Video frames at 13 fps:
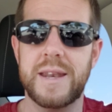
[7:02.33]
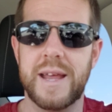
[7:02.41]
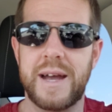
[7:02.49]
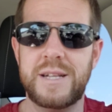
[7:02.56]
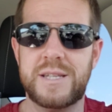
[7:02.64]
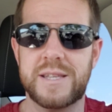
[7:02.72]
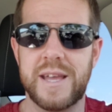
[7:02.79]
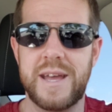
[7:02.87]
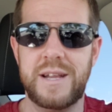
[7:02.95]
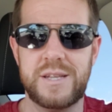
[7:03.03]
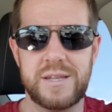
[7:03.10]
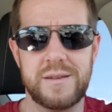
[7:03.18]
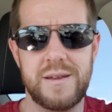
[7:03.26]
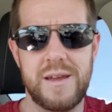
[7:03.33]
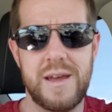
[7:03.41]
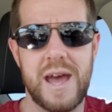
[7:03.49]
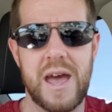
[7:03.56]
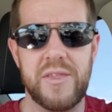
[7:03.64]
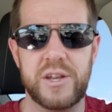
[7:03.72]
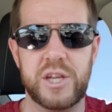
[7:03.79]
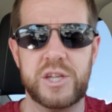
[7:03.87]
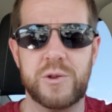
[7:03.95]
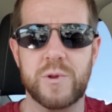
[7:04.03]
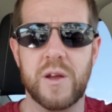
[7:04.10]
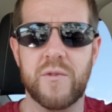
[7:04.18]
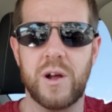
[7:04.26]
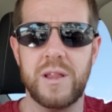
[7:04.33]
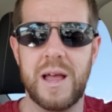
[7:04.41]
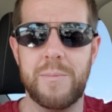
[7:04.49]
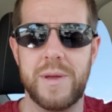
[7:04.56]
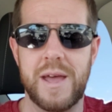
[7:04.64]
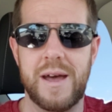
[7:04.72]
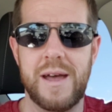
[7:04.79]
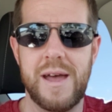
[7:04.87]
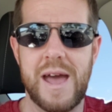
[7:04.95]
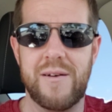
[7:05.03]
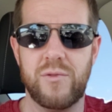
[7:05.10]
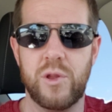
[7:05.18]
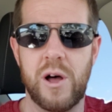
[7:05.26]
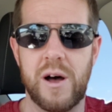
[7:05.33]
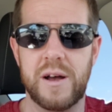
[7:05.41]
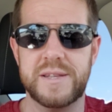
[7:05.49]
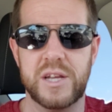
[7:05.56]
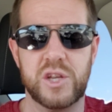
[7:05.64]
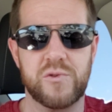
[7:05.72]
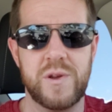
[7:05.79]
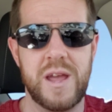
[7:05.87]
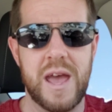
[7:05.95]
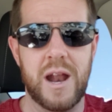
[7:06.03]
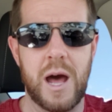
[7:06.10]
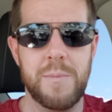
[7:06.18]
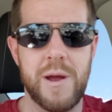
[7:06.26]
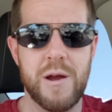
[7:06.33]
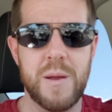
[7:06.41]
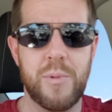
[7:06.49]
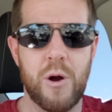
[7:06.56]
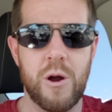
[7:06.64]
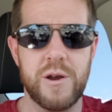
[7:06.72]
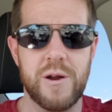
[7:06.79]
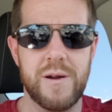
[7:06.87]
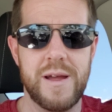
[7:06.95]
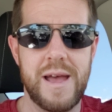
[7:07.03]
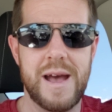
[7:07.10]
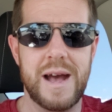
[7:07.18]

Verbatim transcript: 9 states and the District of Columbia have laws that treat an unmarried partner